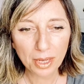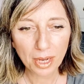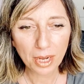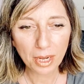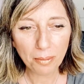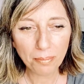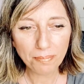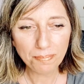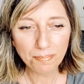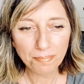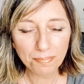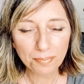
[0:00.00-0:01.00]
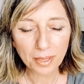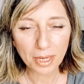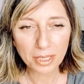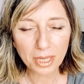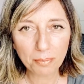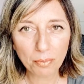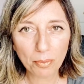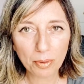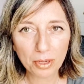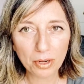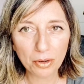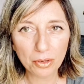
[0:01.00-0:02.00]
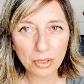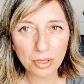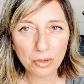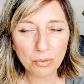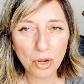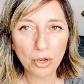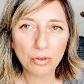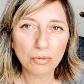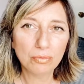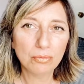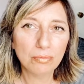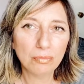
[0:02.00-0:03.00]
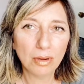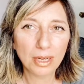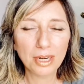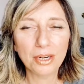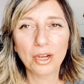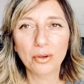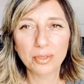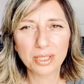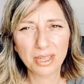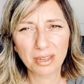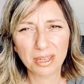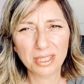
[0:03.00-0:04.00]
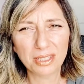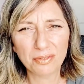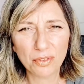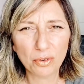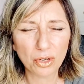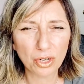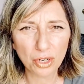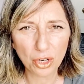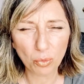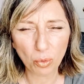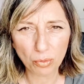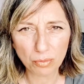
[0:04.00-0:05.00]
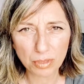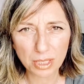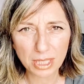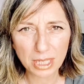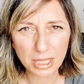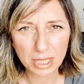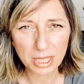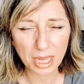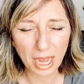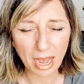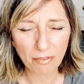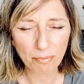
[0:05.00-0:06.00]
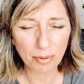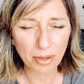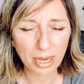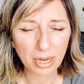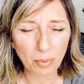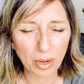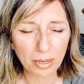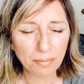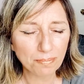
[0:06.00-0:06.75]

and they probably, I don't know, it's like as if you're going to know what diseases they have. But anyway,